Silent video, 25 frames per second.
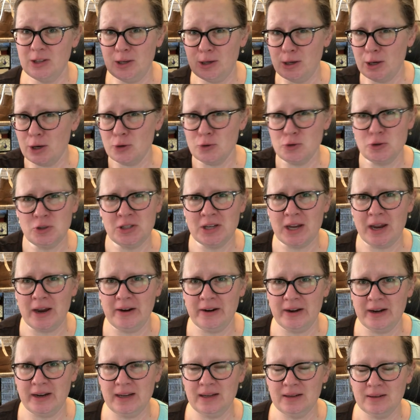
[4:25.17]
Go
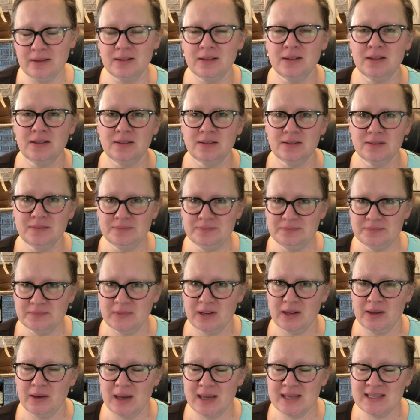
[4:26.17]
Sherry.
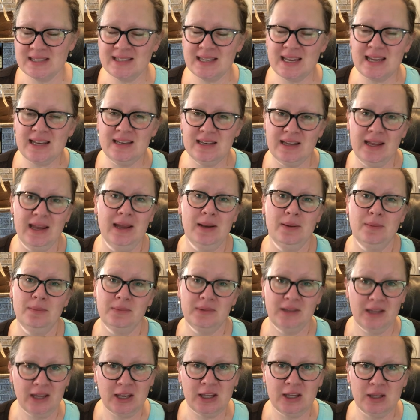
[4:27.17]
I say
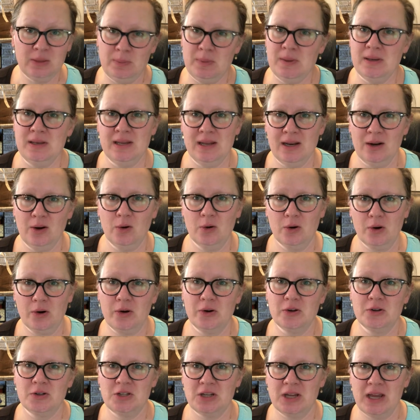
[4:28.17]
knit. They could be knit or
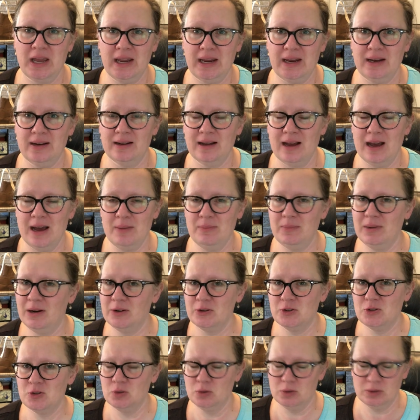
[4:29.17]
crocheted. I'm
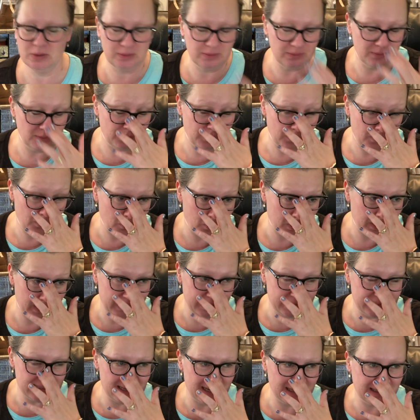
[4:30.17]
not sure what
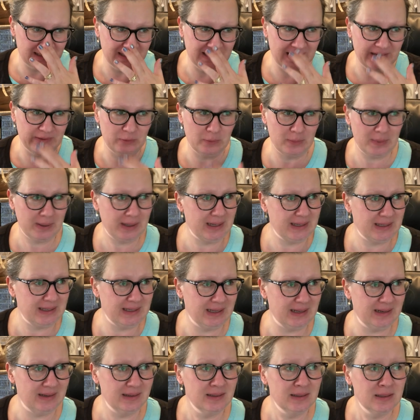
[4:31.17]
exactly everybody
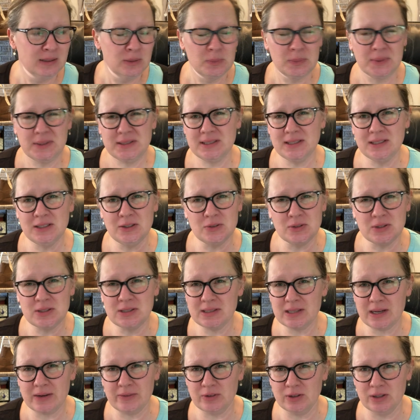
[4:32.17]
did because I know
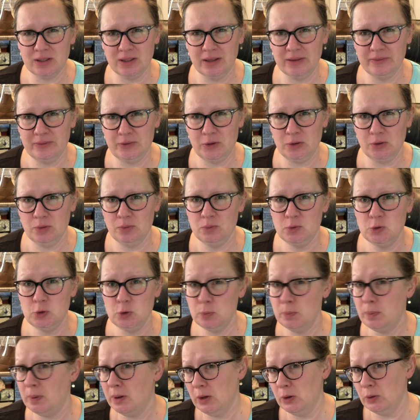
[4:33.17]
several of you
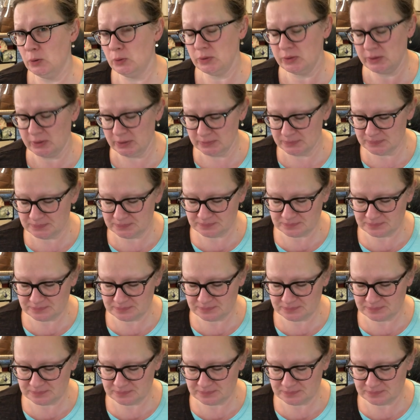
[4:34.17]
do both.